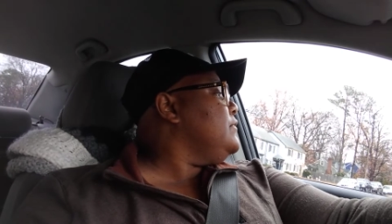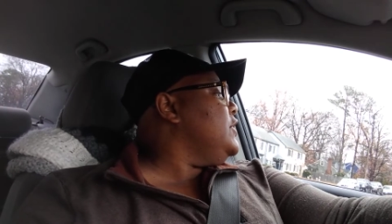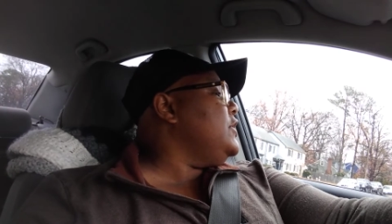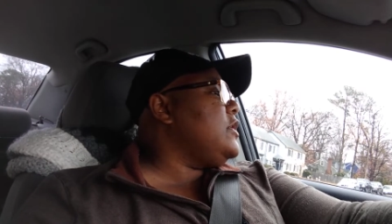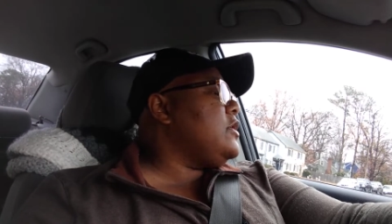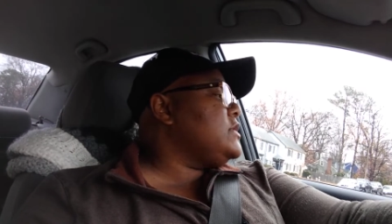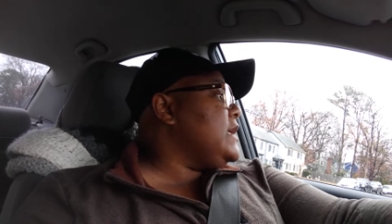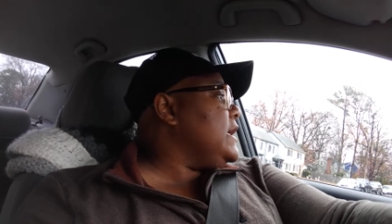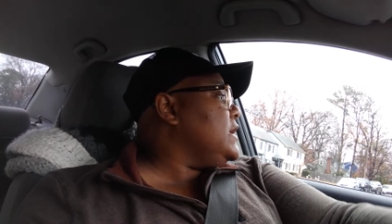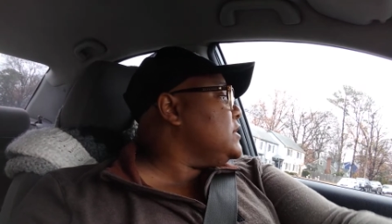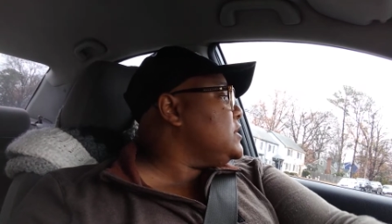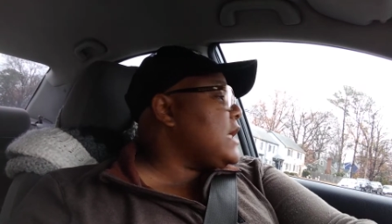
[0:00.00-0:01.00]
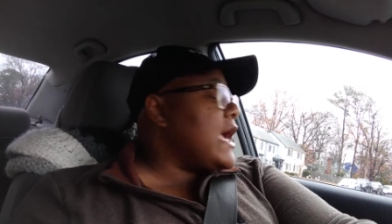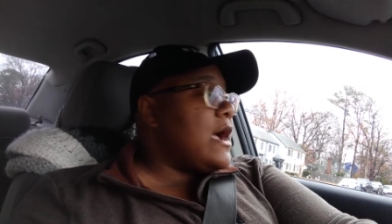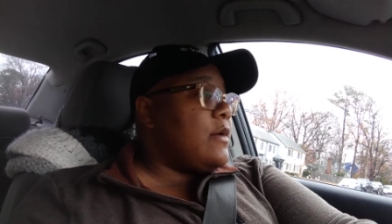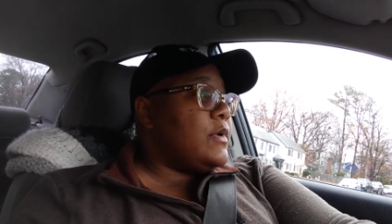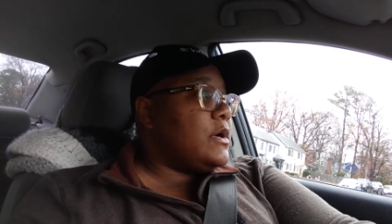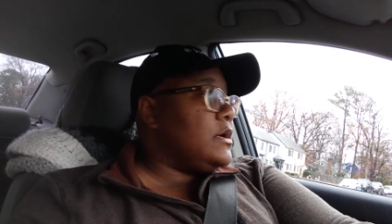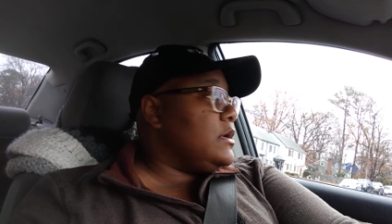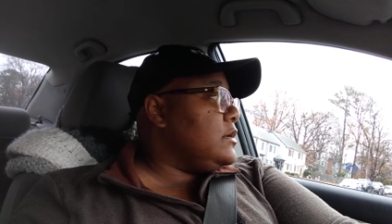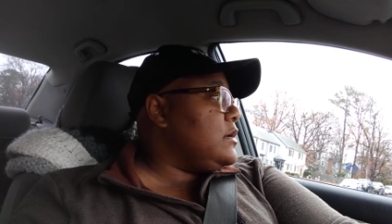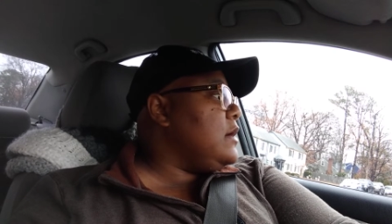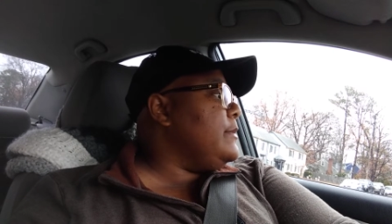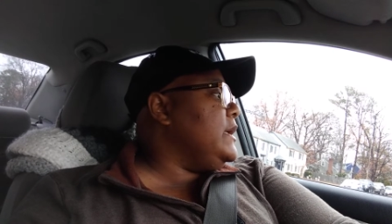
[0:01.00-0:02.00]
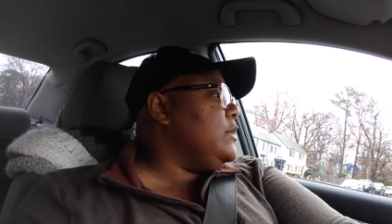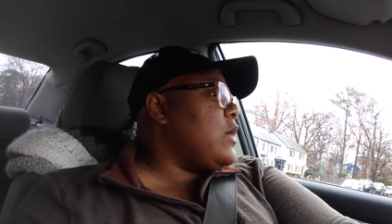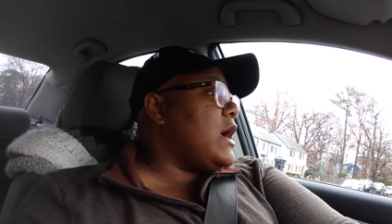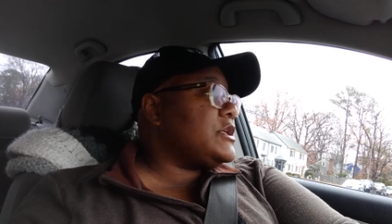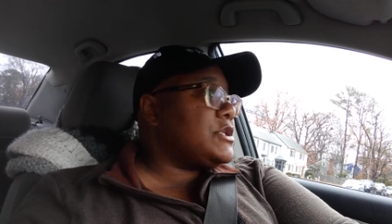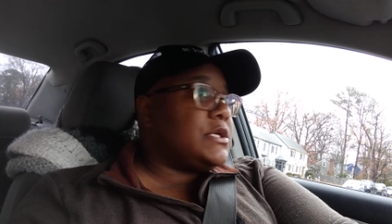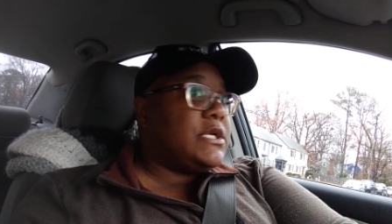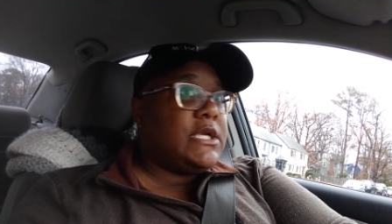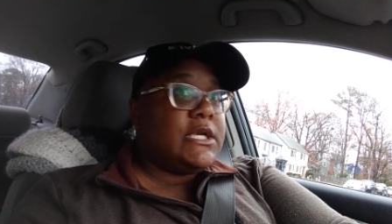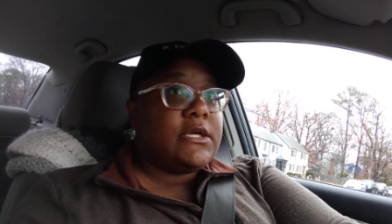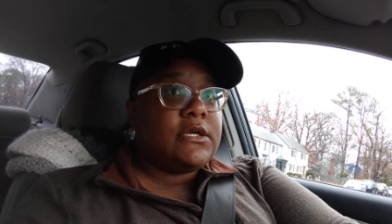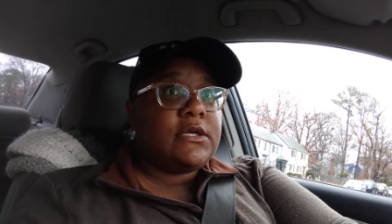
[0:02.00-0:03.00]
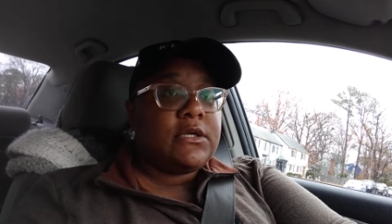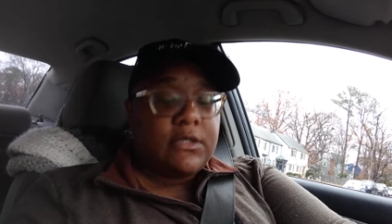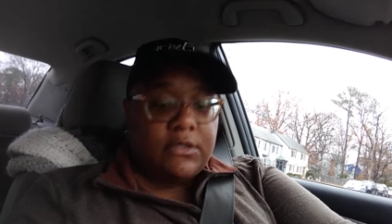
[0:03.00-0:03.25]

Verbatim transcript: you know, take a shower. I mean, wash your hair.